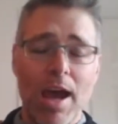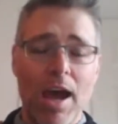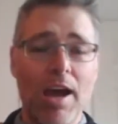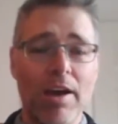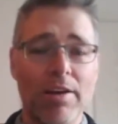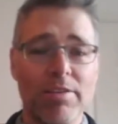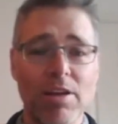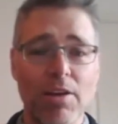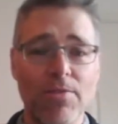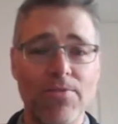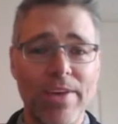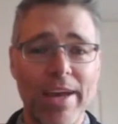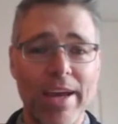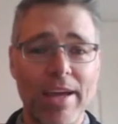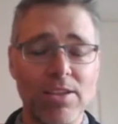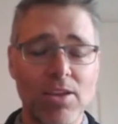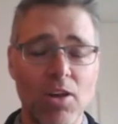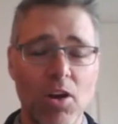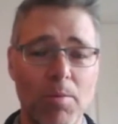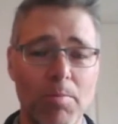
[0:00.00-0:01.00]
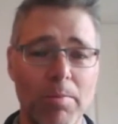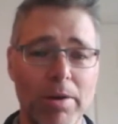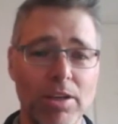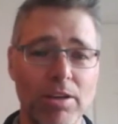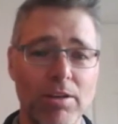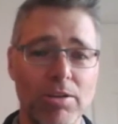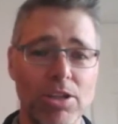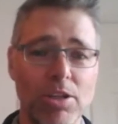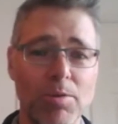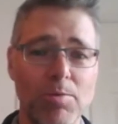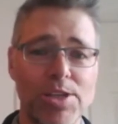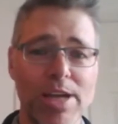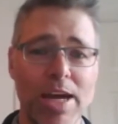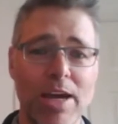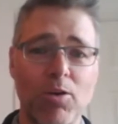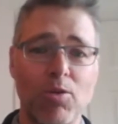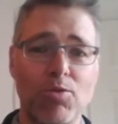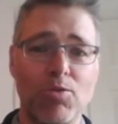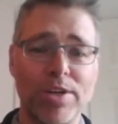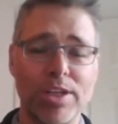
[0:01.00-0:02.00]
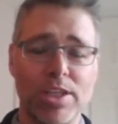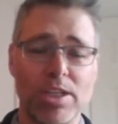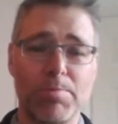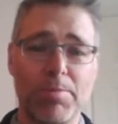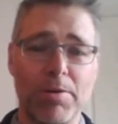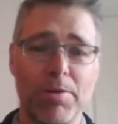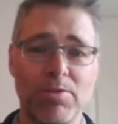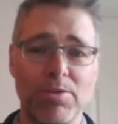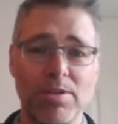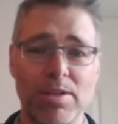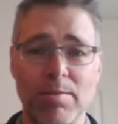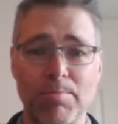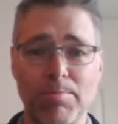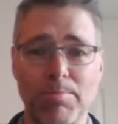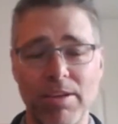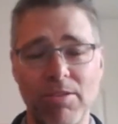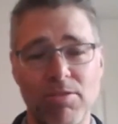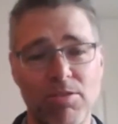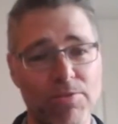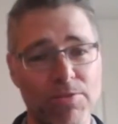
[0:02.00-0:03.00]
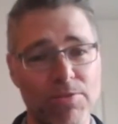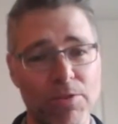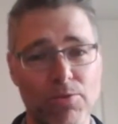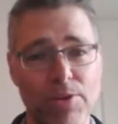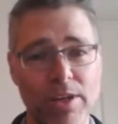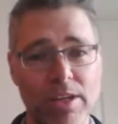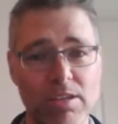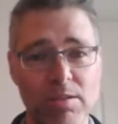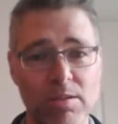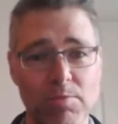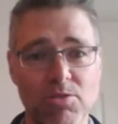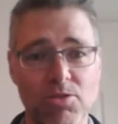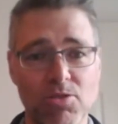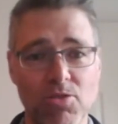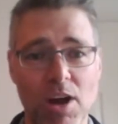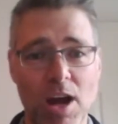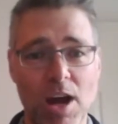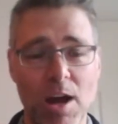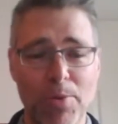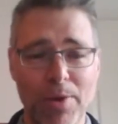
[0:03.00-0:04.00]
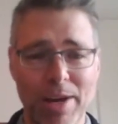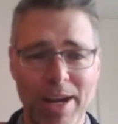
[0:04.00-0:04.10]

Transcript: Don't forget, on my YouTube channel, Richard Beauvoisin, please do feel free to subscribe.